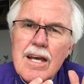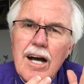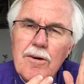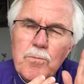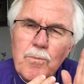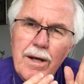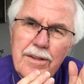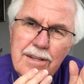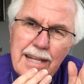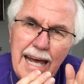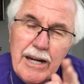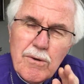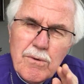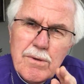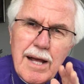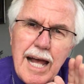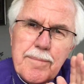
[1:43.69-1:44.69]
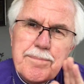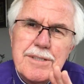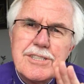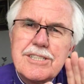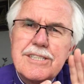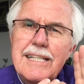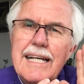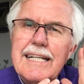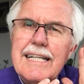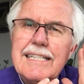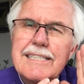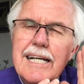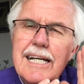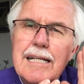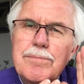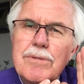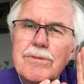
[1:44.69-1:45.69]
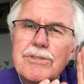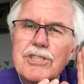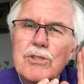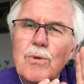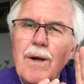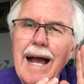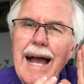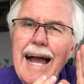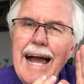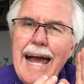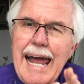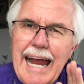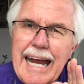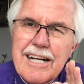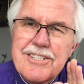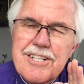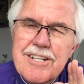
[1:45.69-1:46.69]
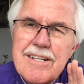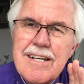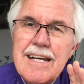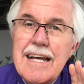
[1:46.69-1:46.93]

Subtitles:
And when that all happens, then he's able to act.